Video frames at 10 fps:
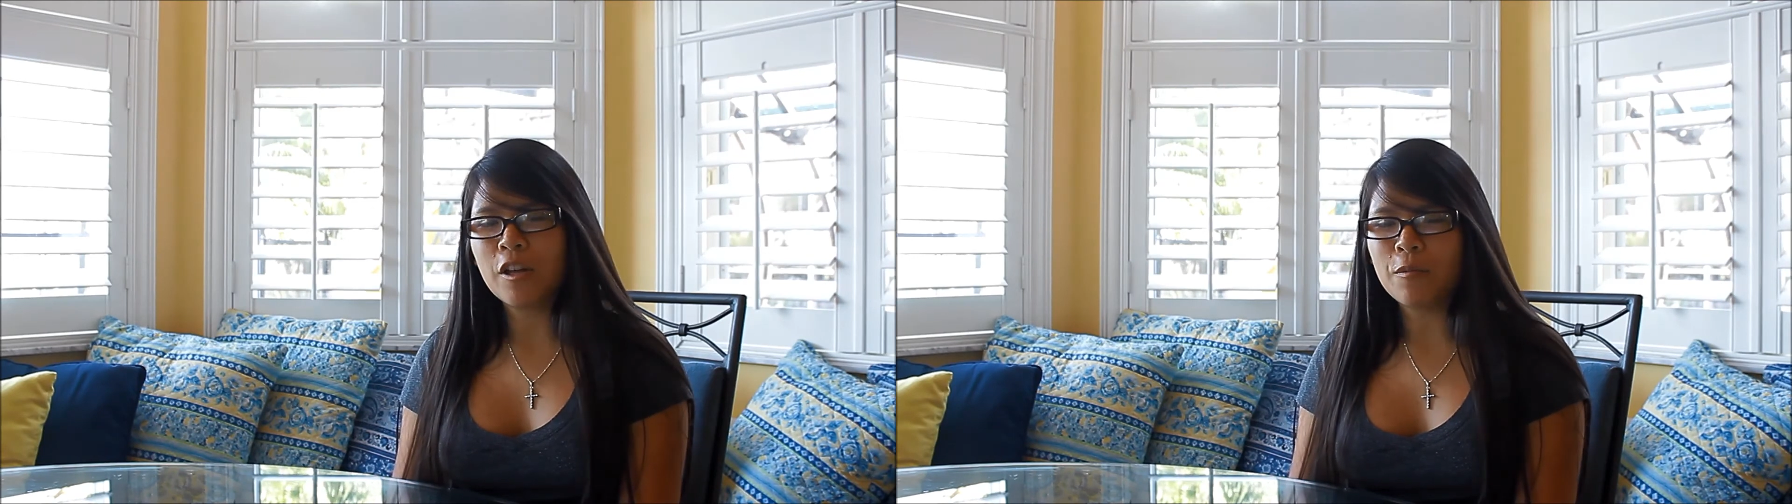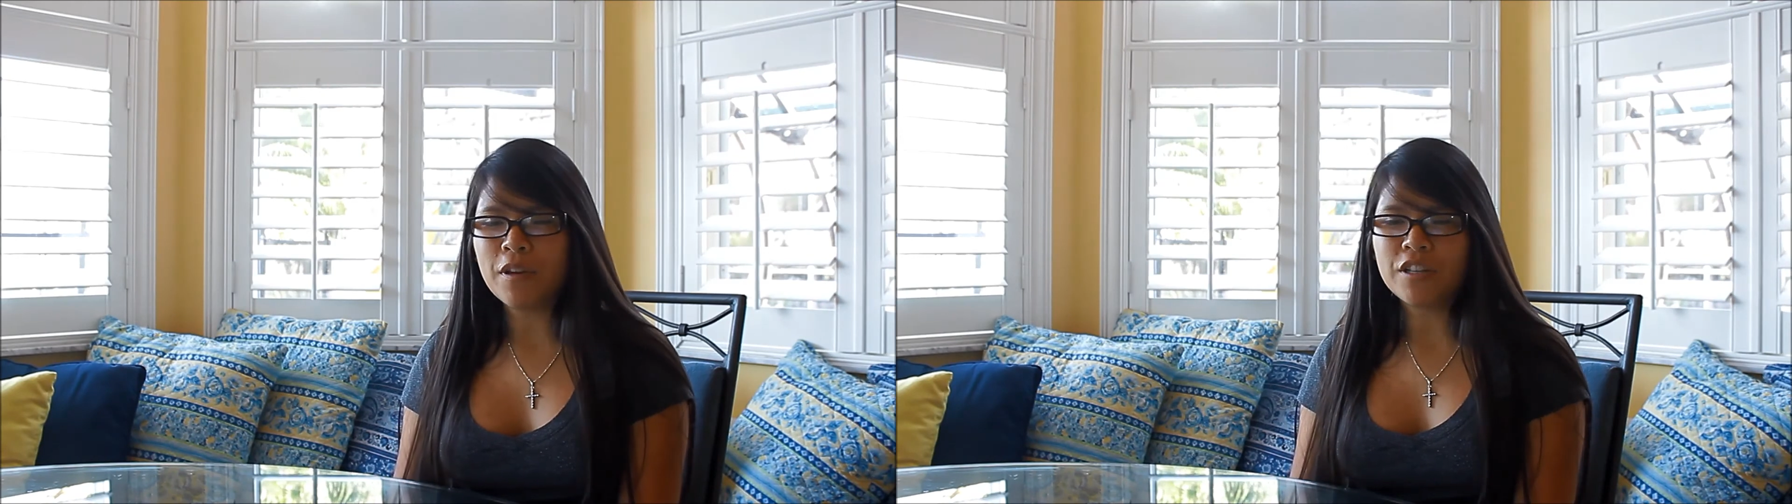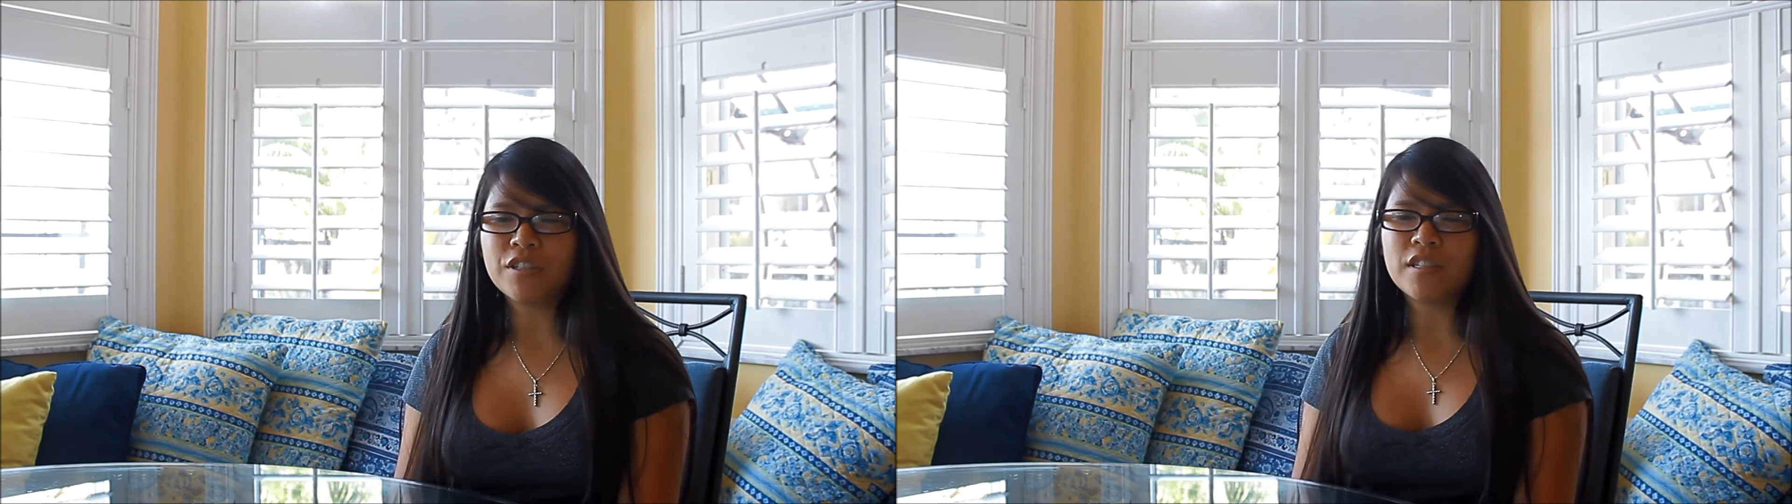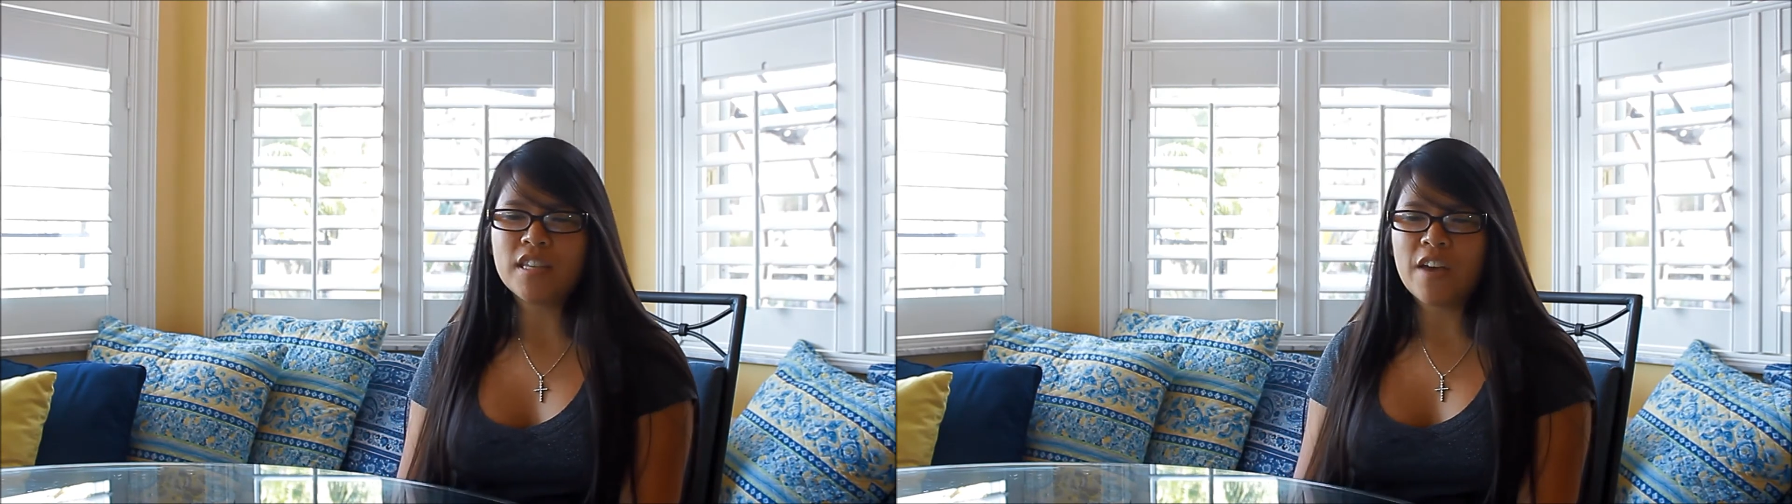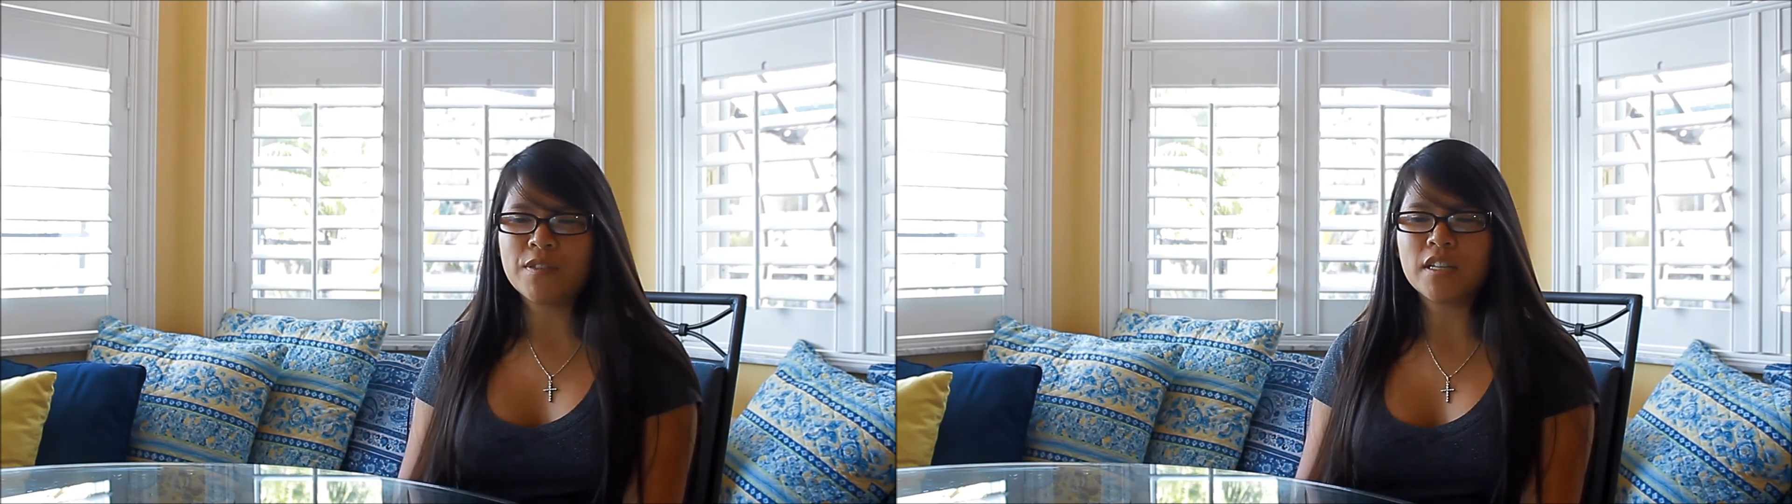ill patients
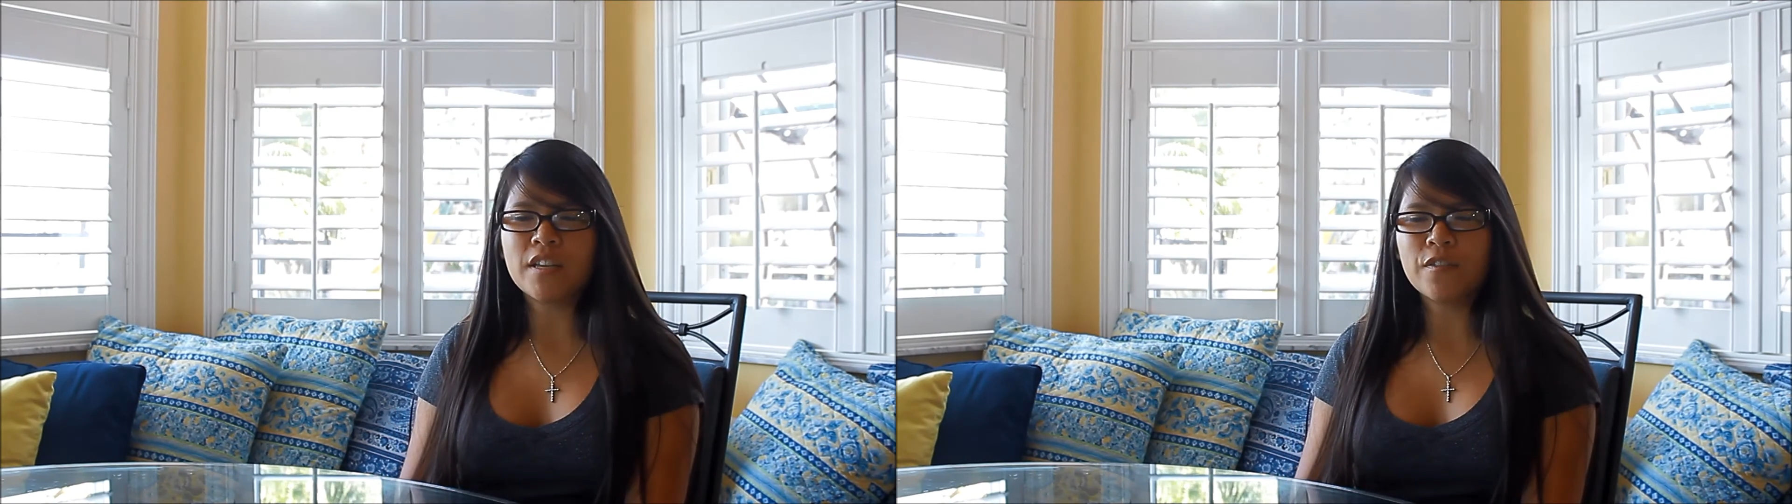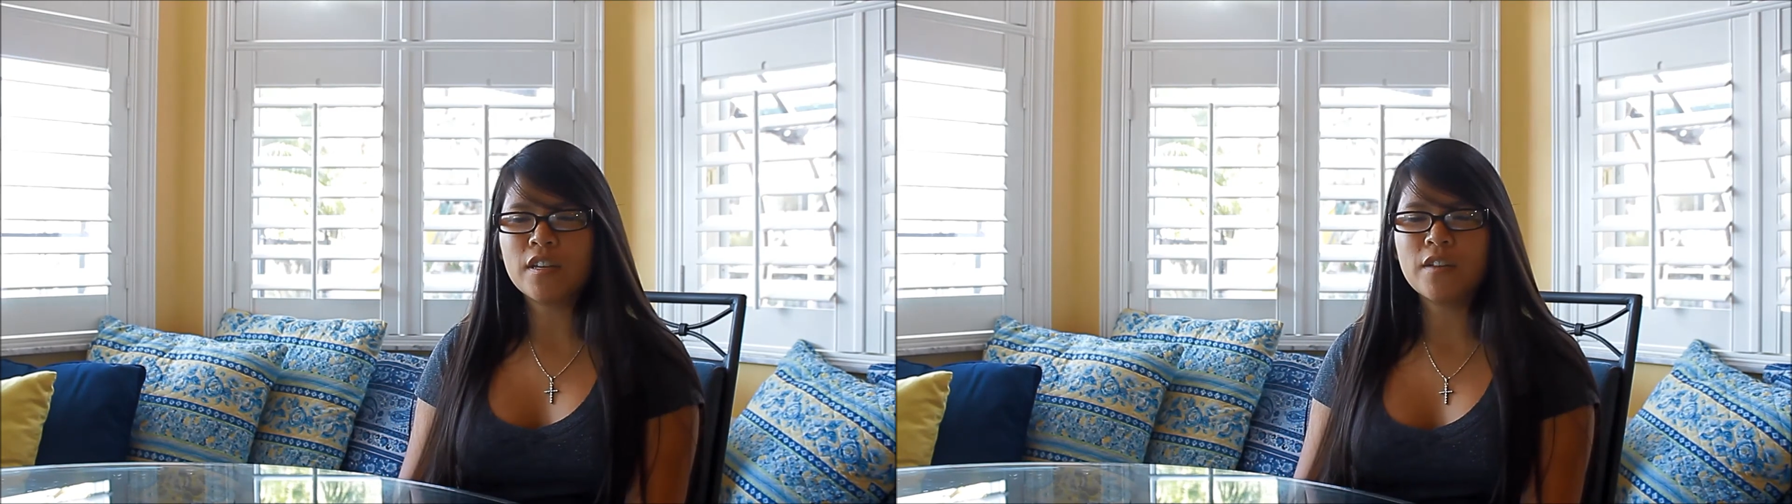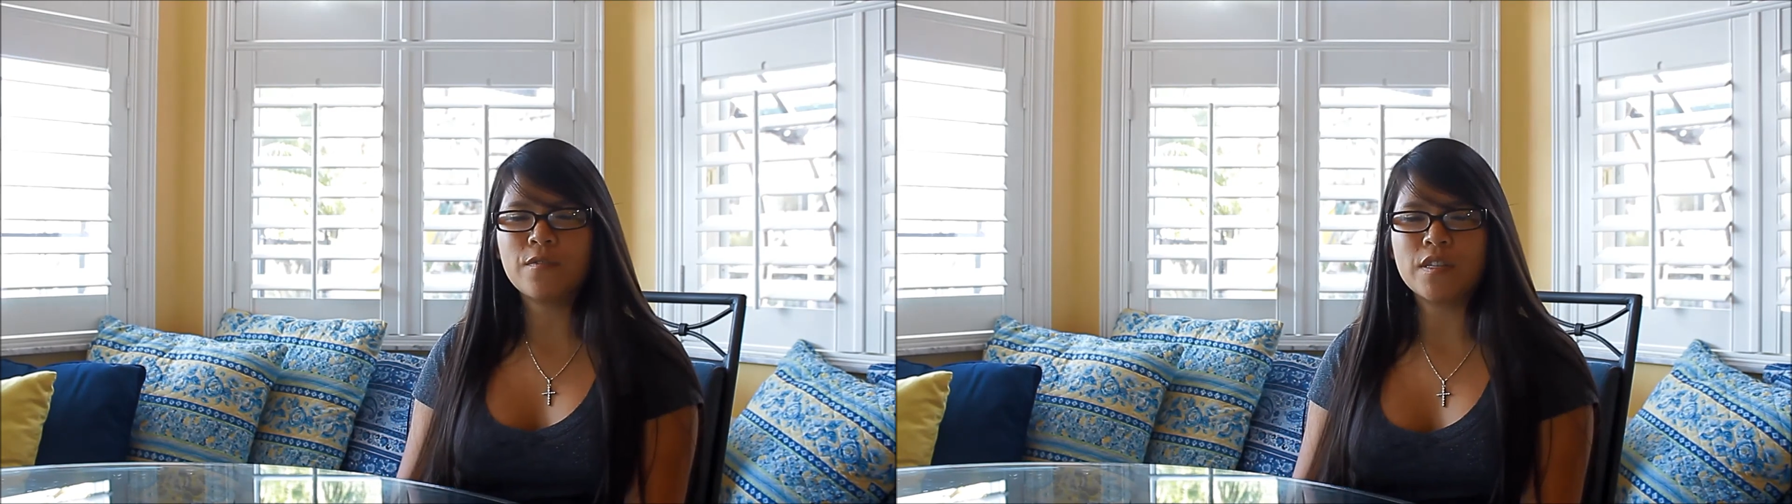have significant